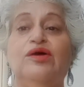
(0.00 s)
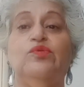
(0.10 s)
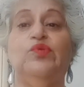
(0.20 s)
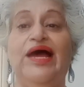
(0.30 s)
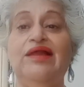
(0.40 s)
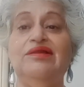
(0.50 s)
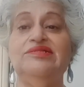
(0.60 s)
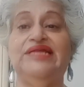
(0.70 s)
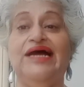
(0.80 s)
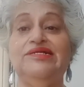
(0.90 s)
"Well,
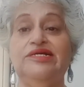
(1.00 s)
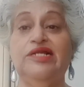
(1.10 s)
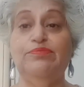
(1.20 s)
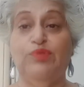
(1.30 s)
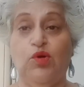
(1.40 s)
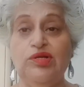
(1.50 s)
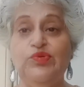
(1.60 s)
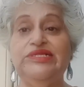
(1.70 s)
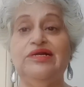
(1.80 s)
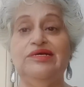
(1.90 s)
that little bone
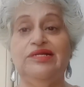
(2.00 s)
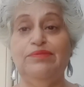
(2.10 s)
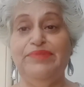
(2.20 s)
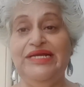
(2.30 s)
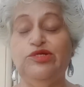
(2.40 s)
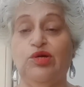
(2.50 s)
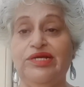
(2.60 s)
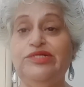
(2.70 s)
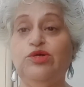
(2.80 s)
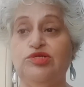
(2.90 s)
with a little meat on
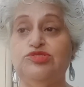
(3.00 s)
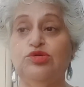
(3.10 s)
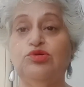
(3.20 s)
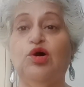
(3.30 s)
it also